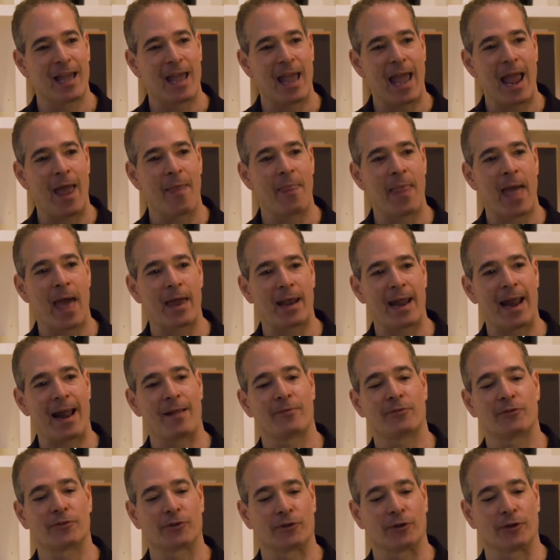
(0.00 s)
And that
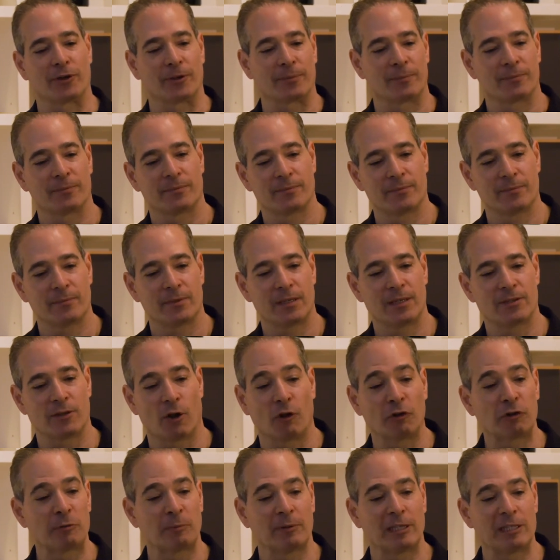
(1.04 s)
answer is
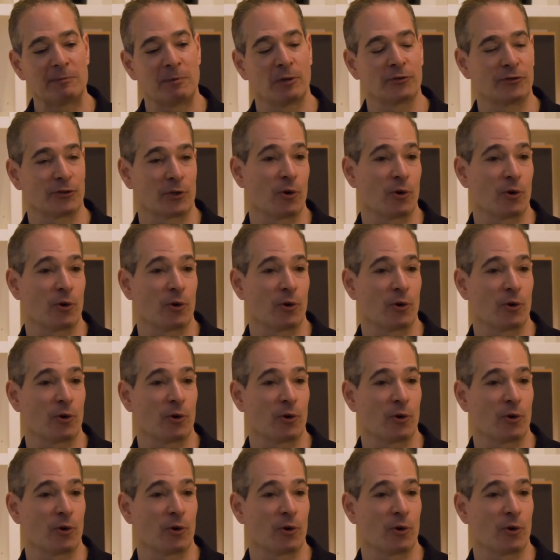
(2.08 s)
ultimately supposed to